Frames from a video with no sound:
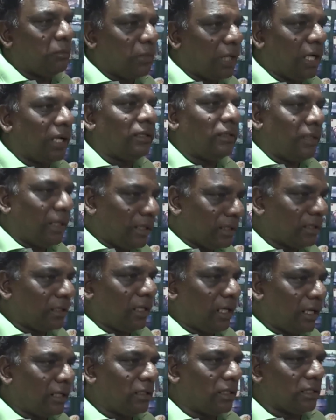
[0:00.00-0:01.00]
I think
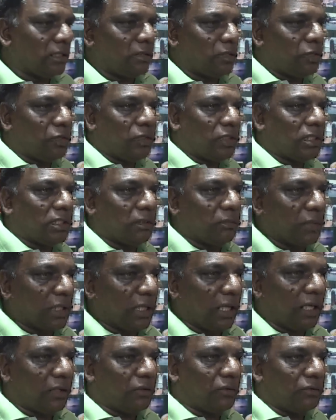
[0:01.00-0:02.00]
again it's tourism. The
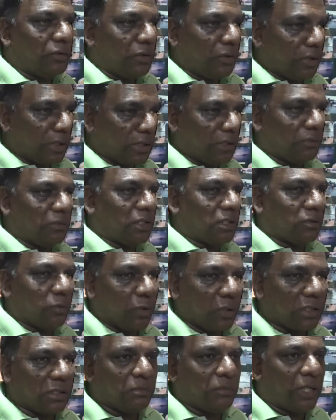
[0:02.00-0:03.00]
lack of tourism is
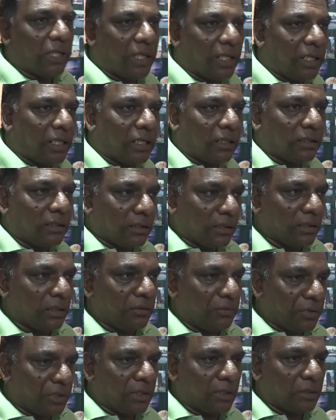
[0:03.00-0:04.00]
what's making it
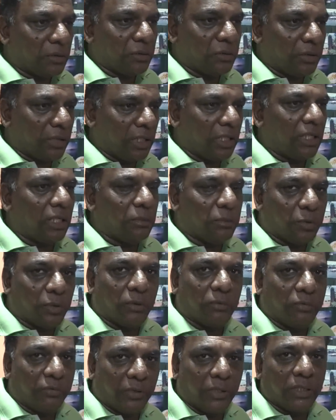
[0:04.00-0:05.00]
difficult to really put a
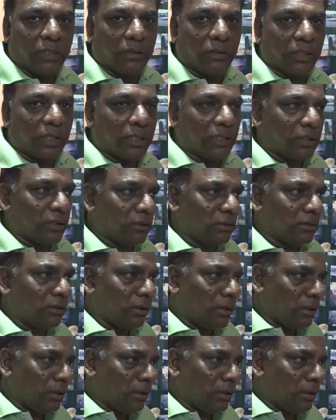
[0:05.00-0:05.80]
finger on it, you know.